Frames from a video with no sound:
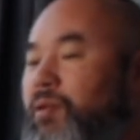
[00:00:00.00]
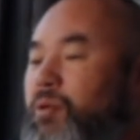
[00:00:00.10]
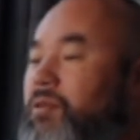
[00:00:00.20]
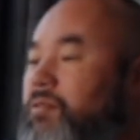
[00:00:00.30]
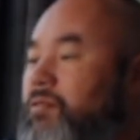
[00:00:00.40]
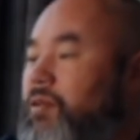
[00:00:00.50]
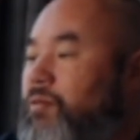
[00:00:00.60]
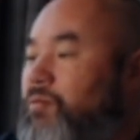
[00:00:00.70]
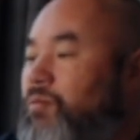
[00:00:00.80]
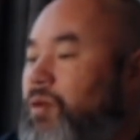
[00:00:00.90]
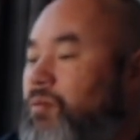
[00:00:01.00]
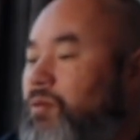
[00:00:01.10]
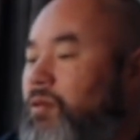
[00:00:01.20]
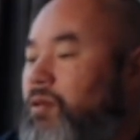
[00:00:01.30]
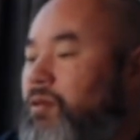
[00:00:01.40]
presses that we
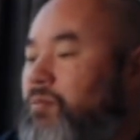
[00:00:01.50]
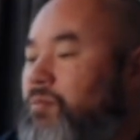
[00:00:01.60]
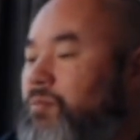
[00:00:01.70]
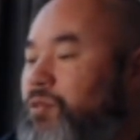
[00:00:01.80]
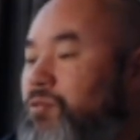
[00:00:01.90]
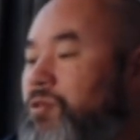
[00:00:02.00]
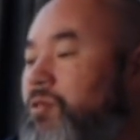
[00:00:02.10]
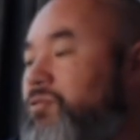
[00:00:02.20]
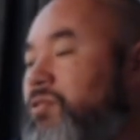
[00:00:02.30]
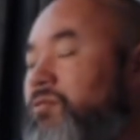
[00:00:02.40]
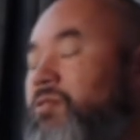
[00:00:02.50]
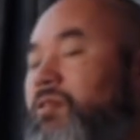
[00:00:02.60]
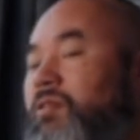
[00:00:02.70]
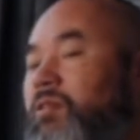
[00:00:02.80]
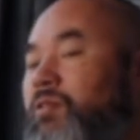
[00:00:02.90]
would do shirts. So
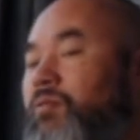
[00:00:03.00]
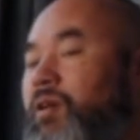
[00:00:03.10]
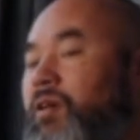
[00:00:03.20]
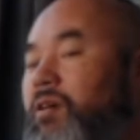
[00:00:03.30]
we